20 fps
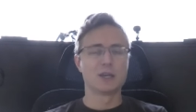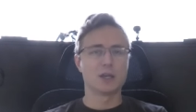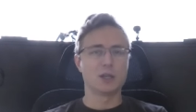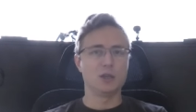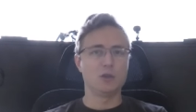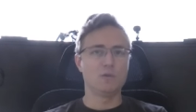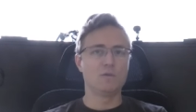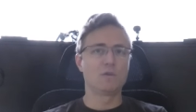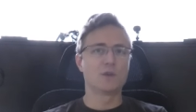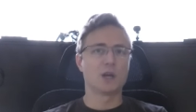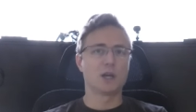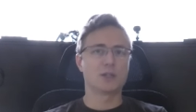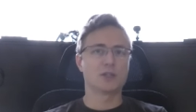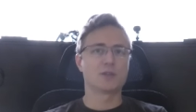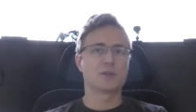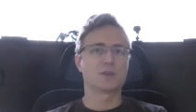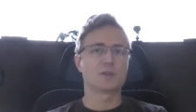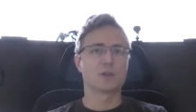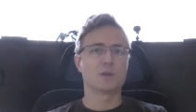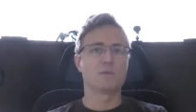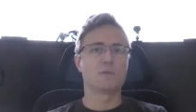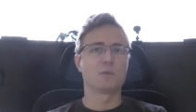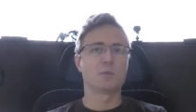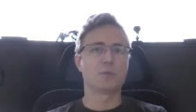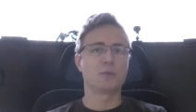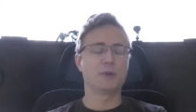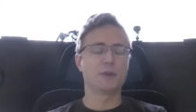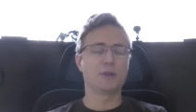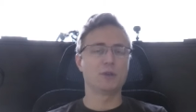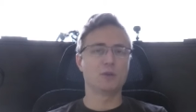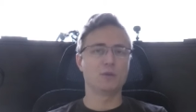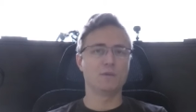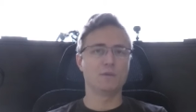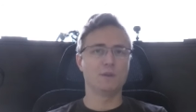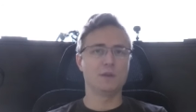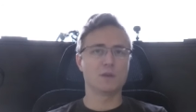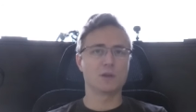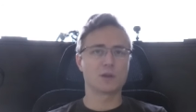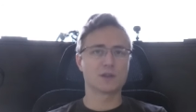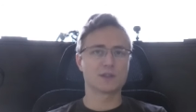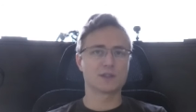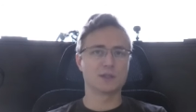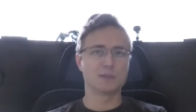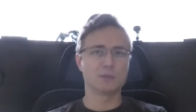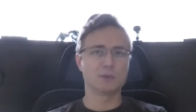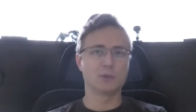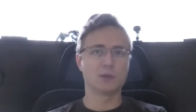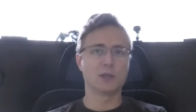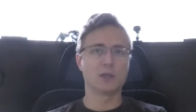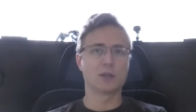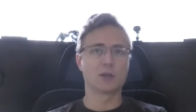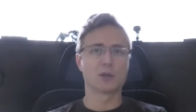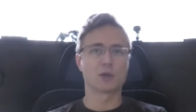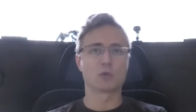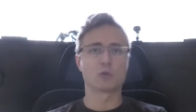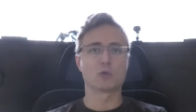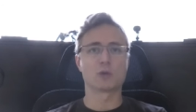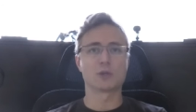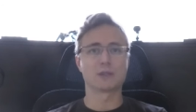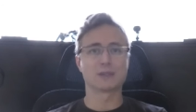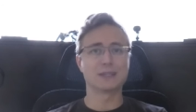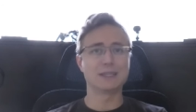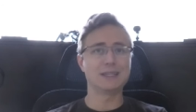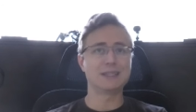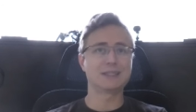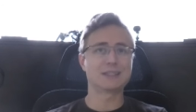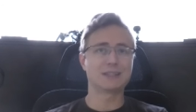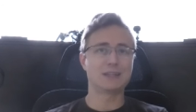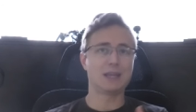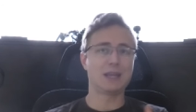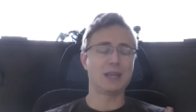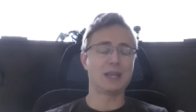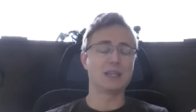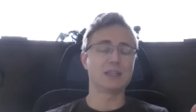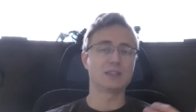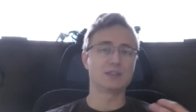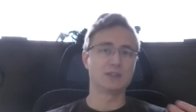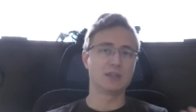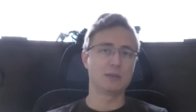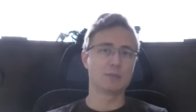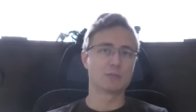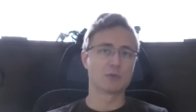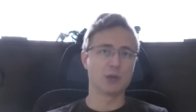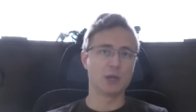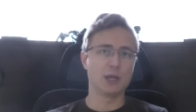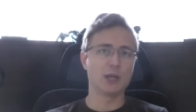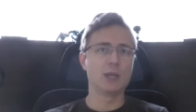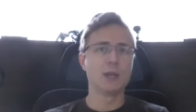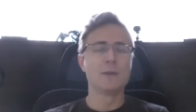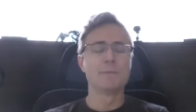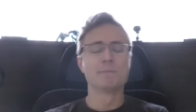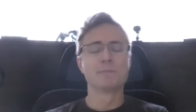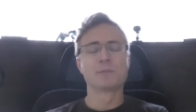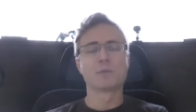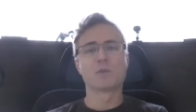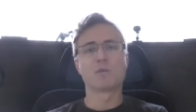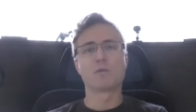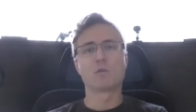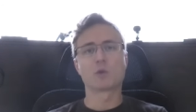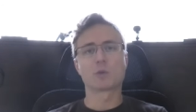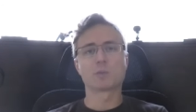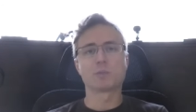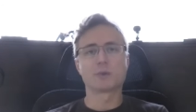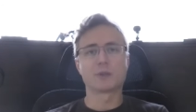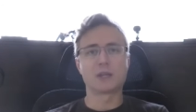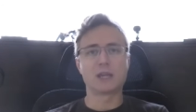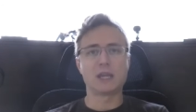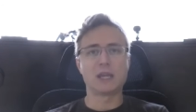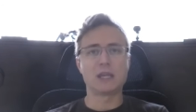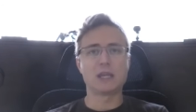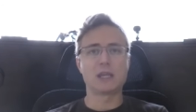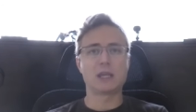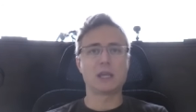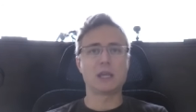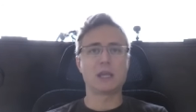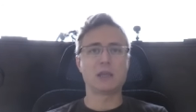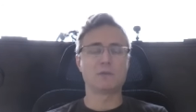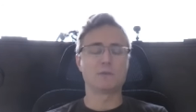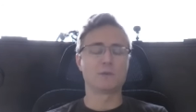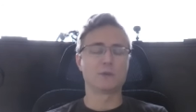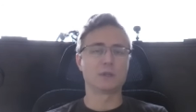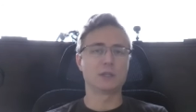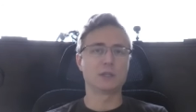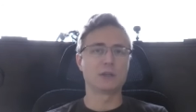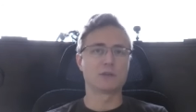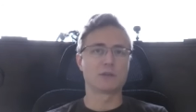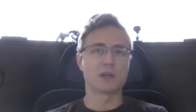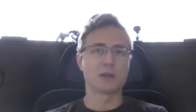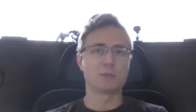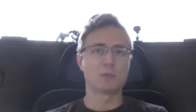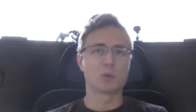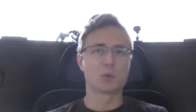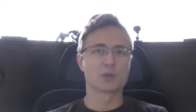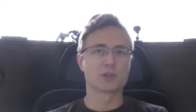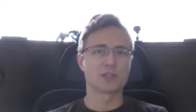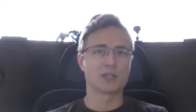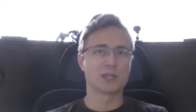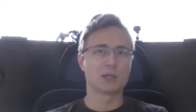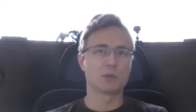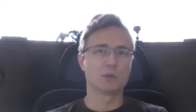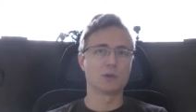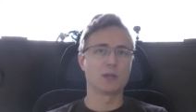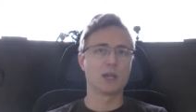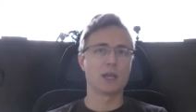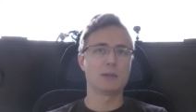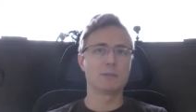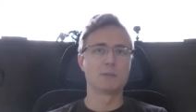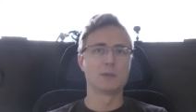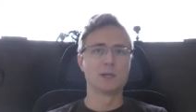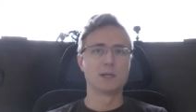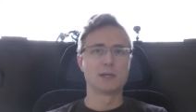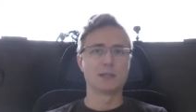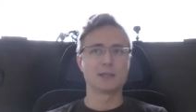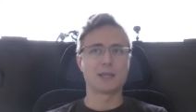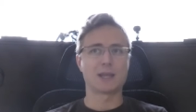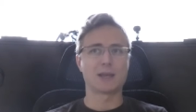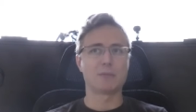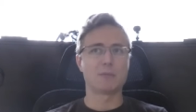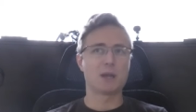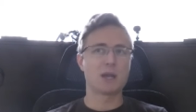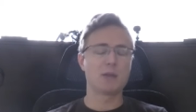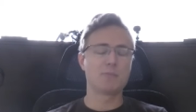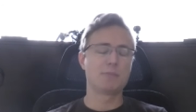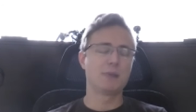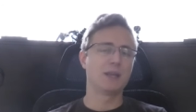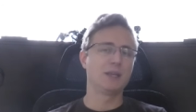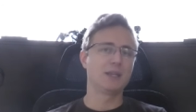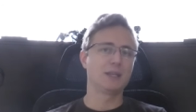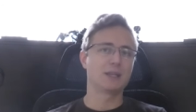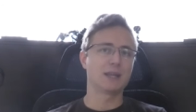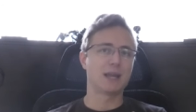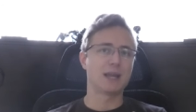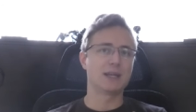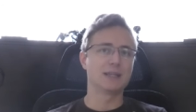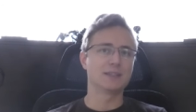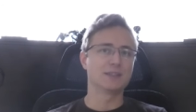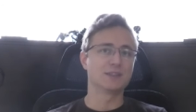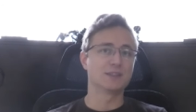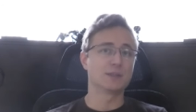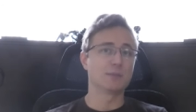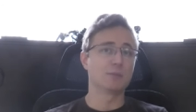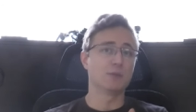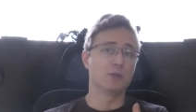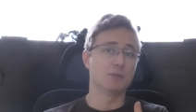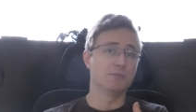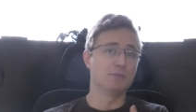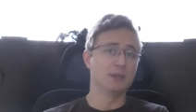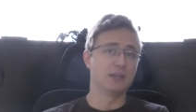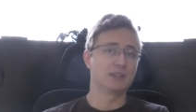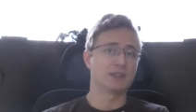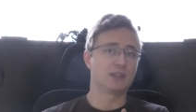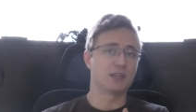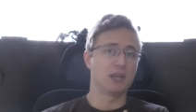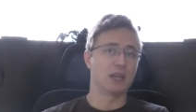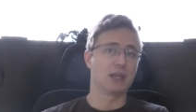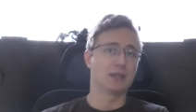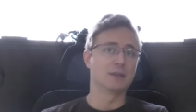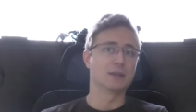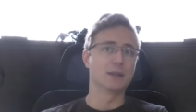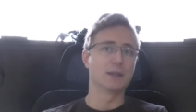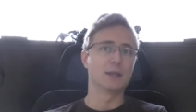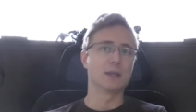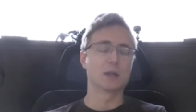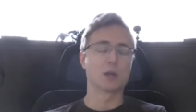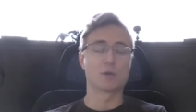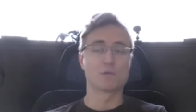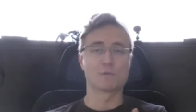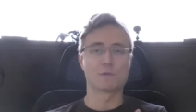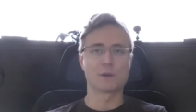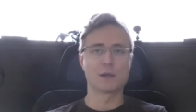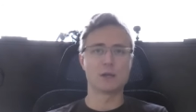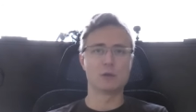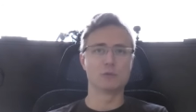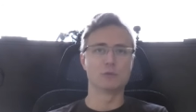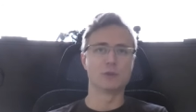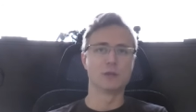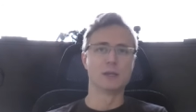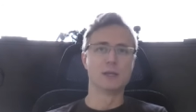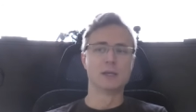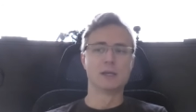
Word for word: you've got yourself a pretty good VR simulator, or at least a sim rig for playing a really great motorcycle game that, in my opinion, has some of the best handling around.